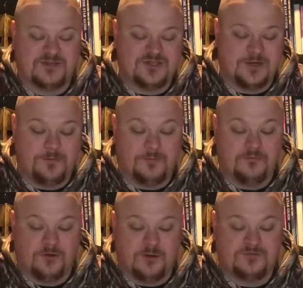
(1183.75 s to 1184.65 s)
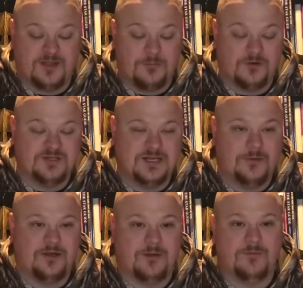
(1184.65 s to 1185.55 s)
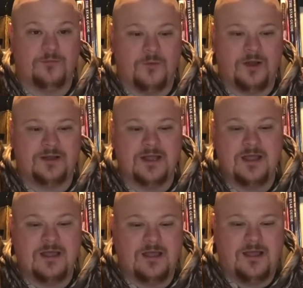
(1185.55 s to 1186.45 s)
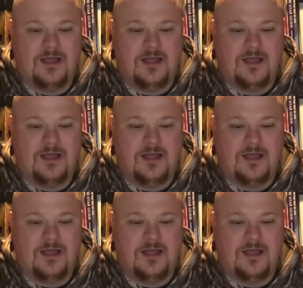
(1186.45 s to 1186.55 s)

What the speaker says: decision to put Bruno Sammartino at number 1.